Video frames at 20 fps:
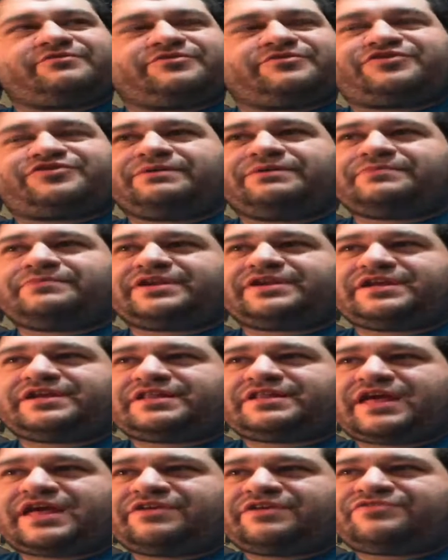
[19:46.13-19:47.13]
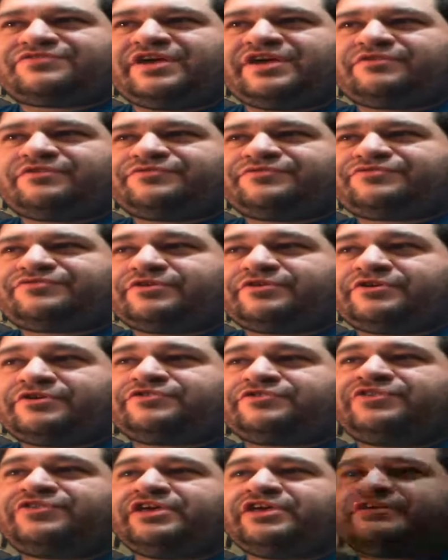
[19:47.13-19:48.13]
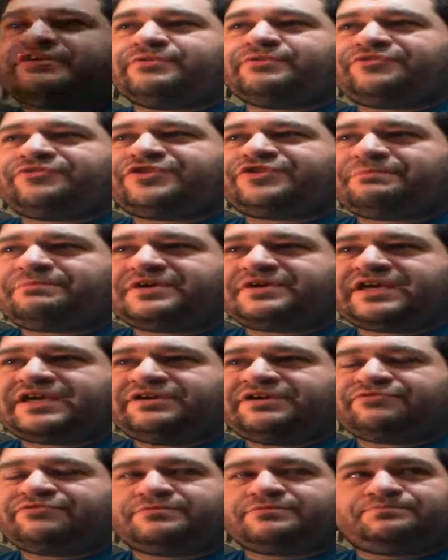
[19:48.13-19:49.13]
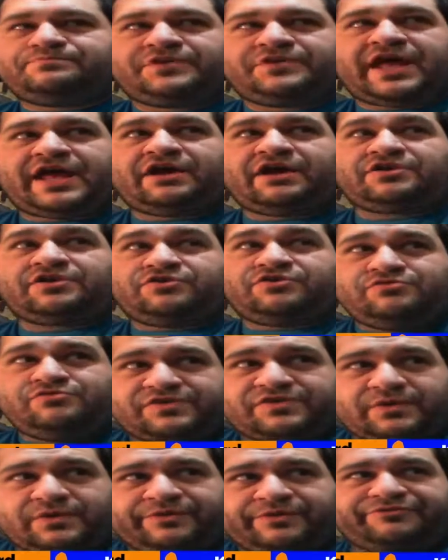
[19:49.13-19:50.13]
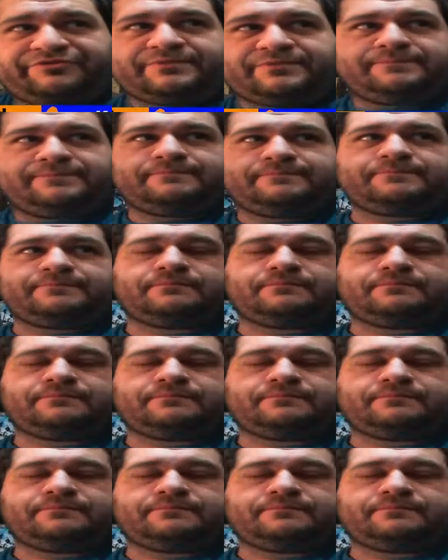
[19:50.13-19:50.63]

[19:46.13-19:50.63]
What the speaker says: with somebody that has dealt with or is dealing with something evil, and how do you deal with it?